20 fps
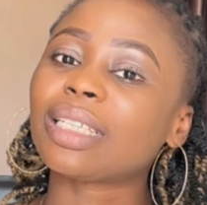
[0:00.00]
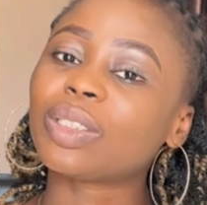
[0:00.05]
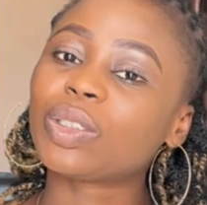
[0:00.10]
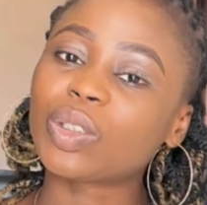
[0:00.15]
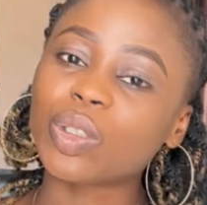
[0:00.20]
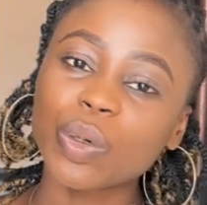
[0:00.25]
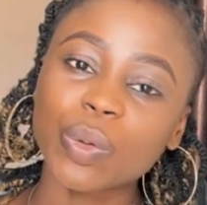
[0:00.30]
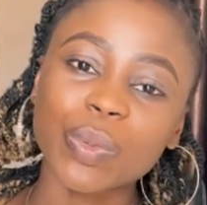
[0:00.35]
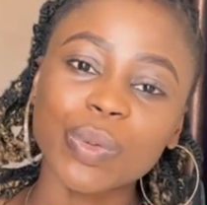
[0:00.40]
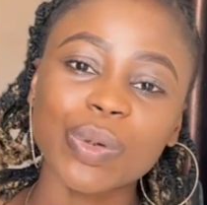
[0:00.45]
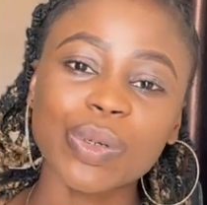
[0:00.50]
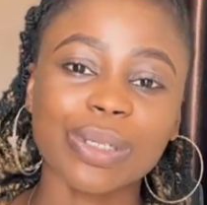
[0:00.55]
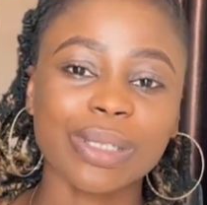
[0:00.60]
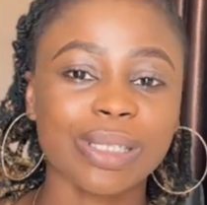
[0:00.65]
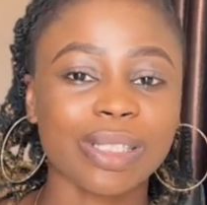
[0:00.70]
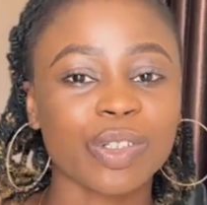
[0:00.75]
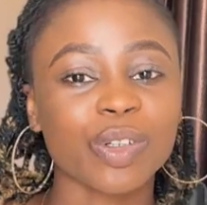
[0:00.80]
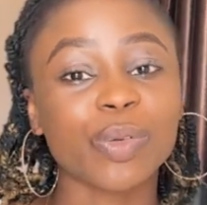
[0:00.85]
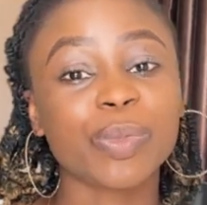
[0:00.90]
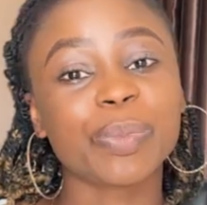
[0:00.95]

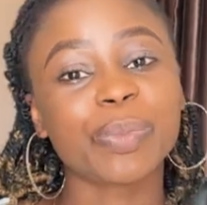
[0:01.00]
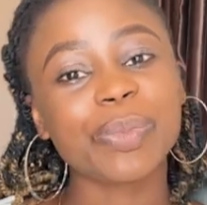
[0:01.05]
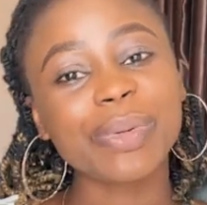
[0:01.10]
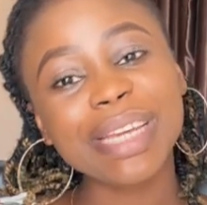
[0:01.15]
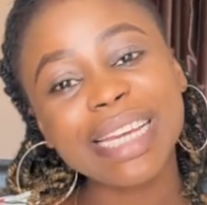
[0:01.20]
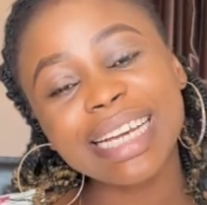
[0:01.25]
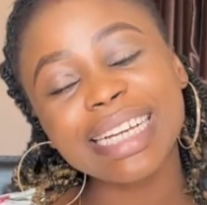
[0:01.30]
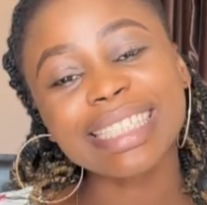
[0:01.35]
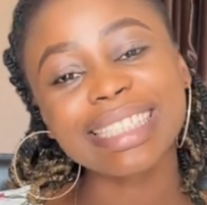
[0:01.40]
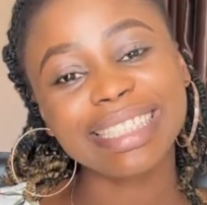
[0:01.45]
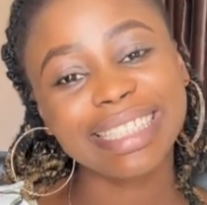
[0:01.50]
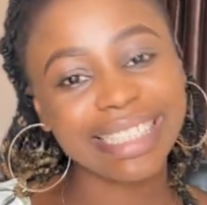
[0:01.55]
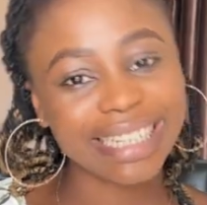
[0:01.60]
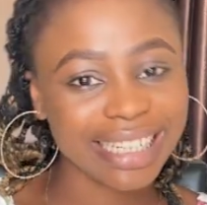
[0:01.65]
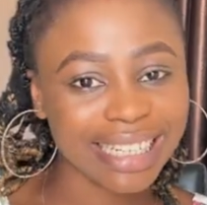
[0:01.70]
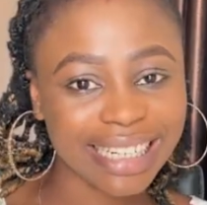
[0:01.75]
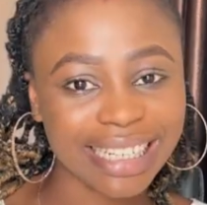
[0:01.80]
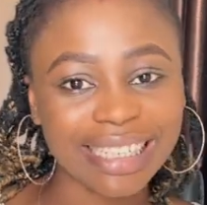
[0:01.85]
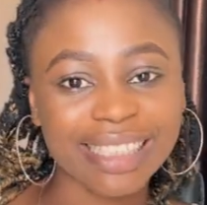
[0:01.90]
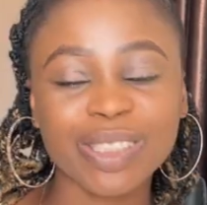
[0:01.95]
towards your big
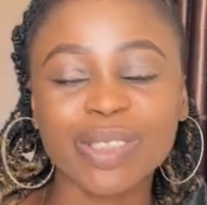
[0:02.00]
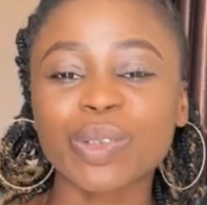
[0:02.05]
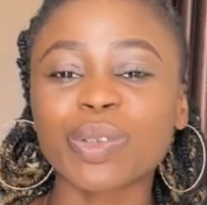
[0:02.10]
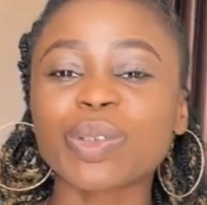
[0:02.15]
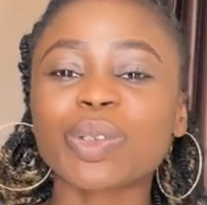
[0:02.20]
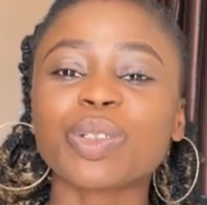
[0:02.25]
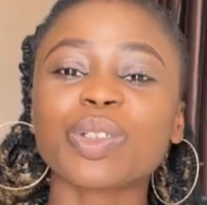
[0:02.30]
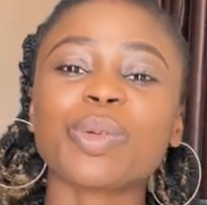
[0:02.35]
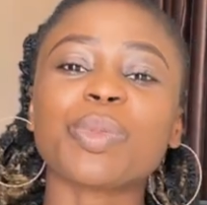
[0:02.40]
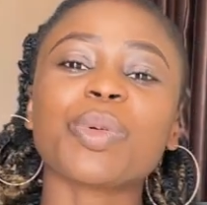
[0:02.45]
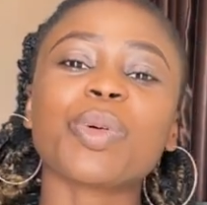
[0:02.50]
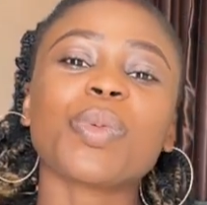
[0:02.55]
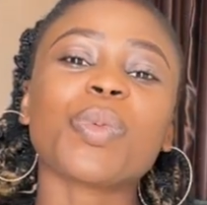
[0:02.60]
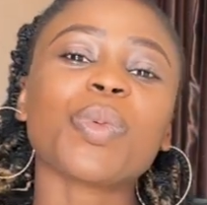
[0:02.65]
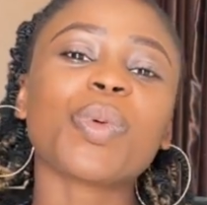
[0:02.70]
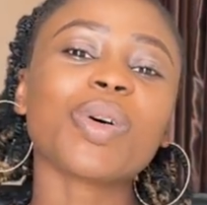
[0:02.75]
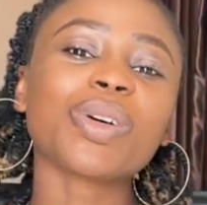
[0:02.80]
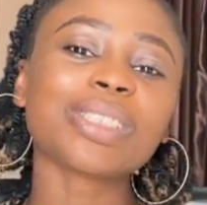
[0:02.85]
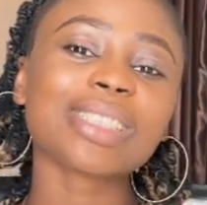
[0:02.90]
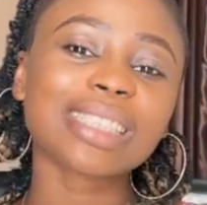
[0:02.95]
day so number
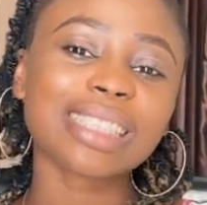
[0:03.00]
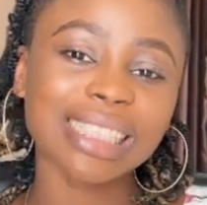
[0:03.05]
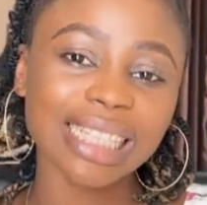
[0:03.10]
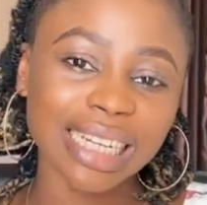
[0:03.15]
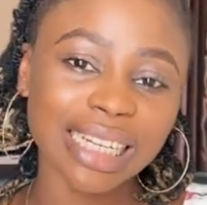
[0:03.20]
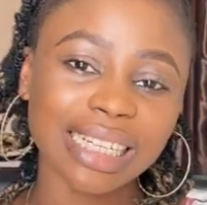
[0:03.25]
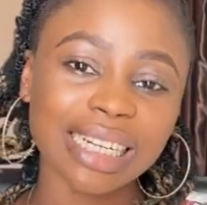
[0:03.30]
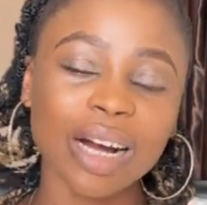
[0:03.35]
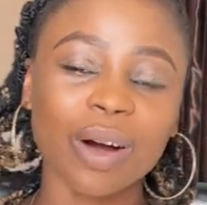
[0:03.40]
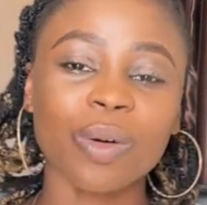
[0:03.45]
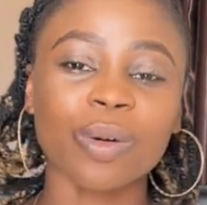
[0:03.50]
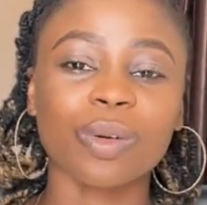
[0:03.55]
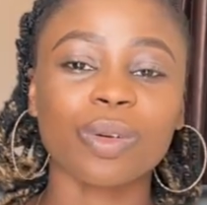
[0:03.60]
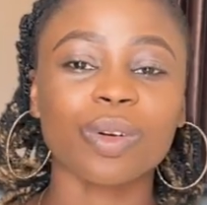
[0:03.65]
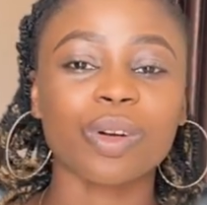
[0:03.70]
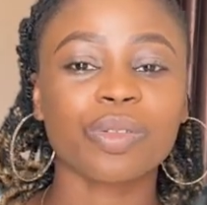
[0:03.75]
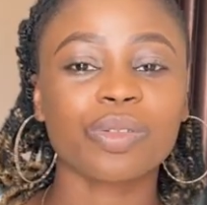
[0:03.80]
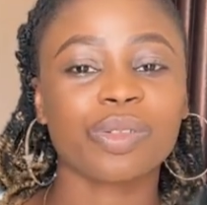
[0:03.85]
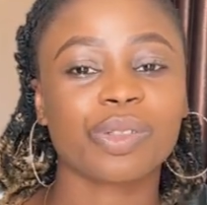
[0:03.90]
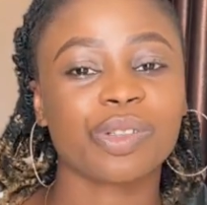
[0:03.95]
one thing i would
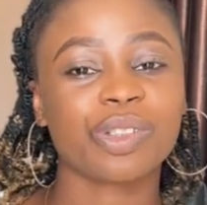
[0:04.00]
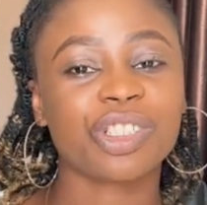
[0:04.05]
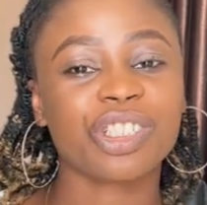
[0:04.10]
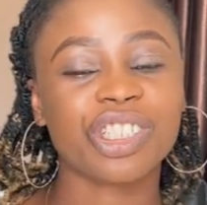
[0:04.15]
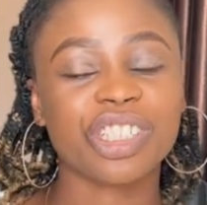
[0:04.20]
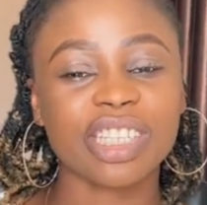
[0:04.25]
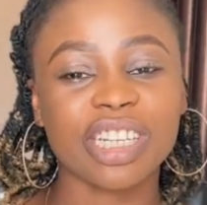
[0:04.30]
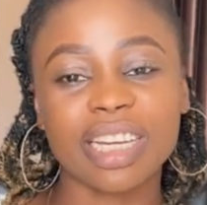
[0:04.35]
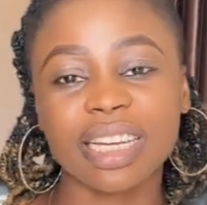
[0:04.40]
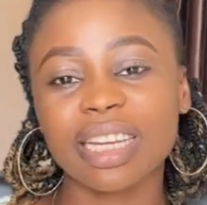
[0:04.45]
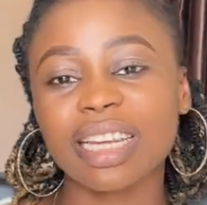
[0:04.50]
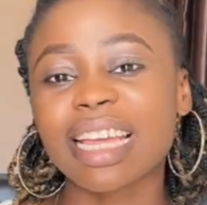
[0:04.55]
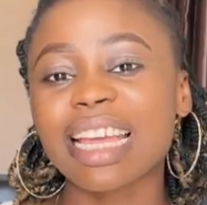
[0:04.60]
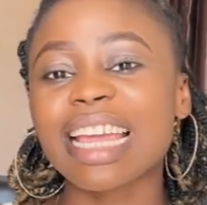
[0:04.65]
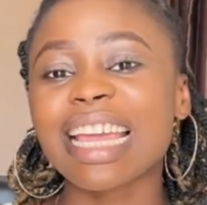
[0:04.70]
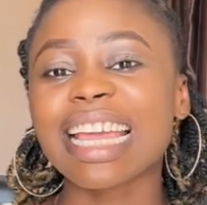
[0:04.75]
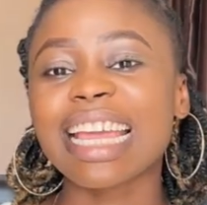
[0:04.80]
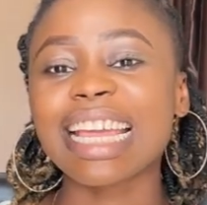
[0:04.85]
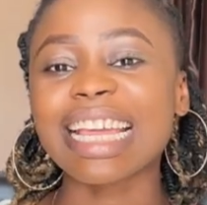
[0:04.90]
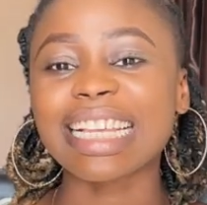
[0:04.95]
love to share
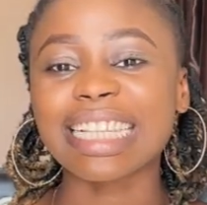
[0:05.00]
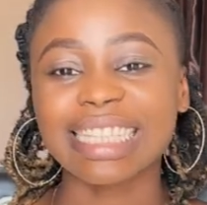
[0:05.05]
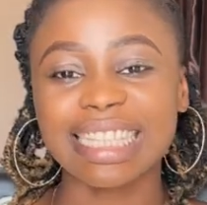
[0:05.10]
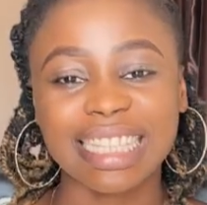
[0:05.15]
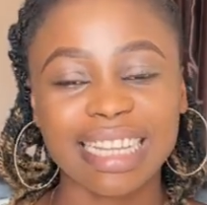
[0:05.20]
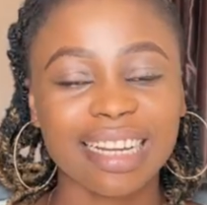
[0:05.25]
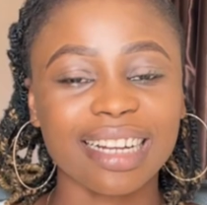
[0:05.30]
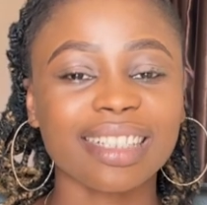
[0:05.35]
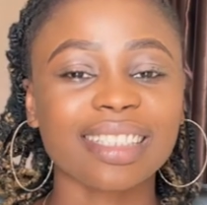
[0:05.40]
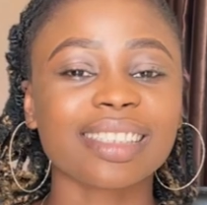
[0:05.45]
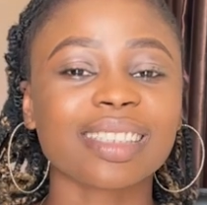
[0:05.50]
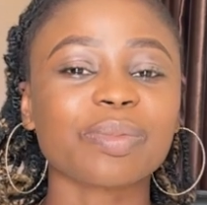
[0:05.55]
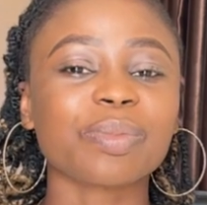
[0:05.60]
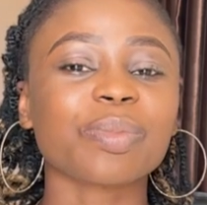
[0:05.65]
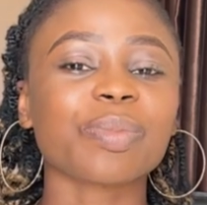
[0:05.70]
is that